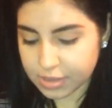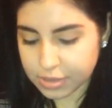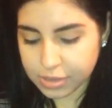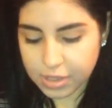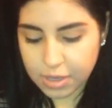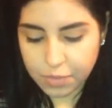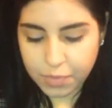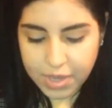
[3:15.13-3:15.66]

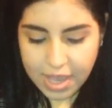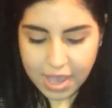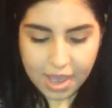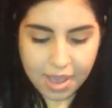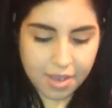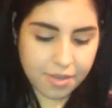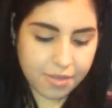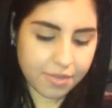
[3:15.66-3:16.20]
So then we
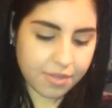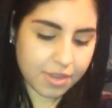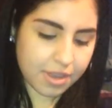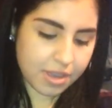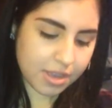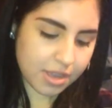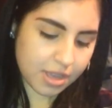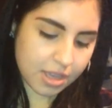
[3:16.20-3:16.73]
have
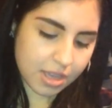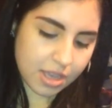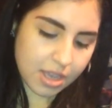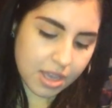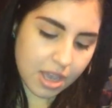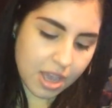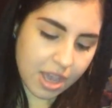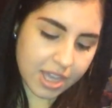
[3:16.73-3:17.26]

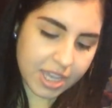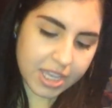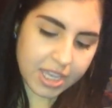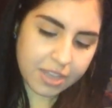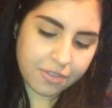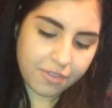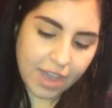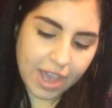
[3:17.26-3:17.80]
a
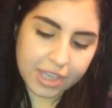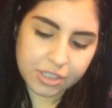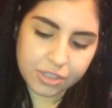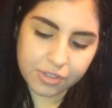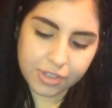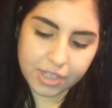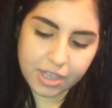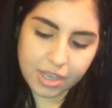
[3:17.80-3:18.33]
Heat
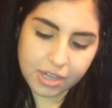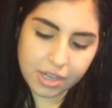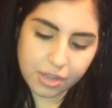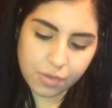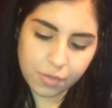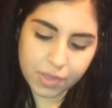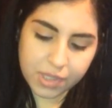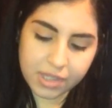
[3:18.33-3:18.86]
Factory,
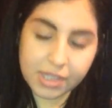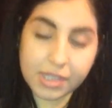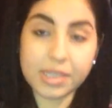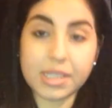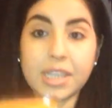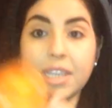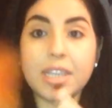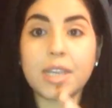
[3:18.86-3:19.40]
another one of
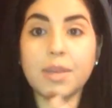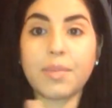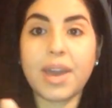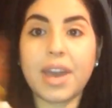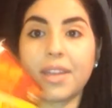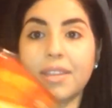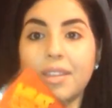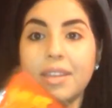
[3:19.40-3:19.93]
these heating pad